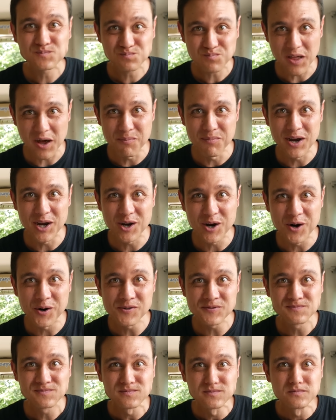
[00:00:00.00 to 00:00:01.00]
That mango
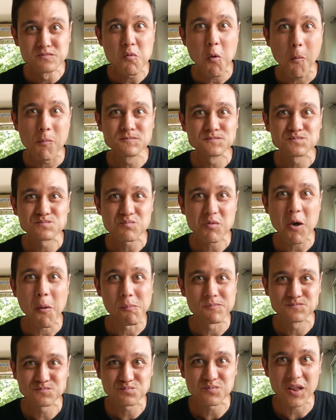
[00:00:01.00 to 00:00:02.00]

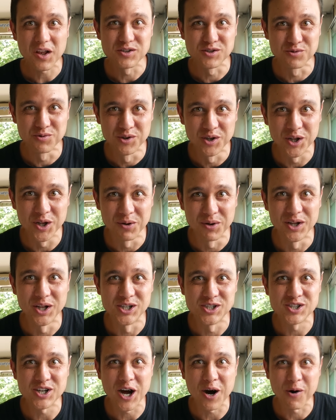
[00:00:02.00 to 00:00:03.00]
is really,
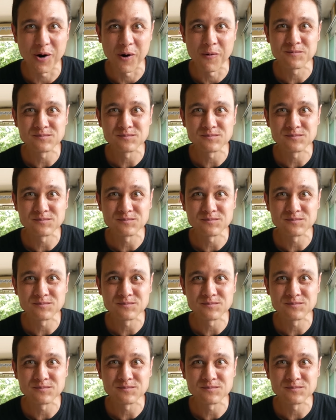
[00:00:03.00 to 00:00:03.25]
really sour.